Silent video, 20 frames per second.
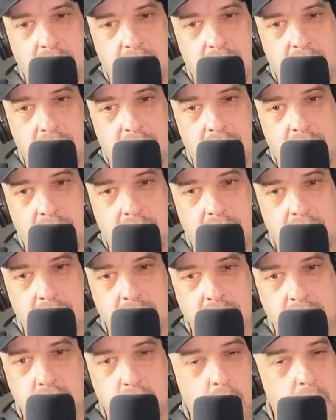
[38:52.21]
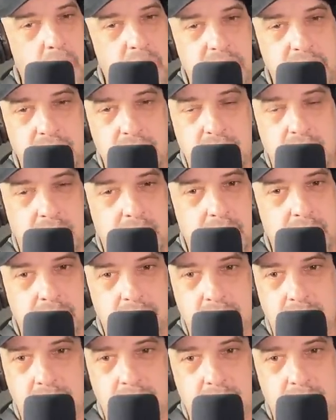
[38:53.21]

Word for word: and and Joey is a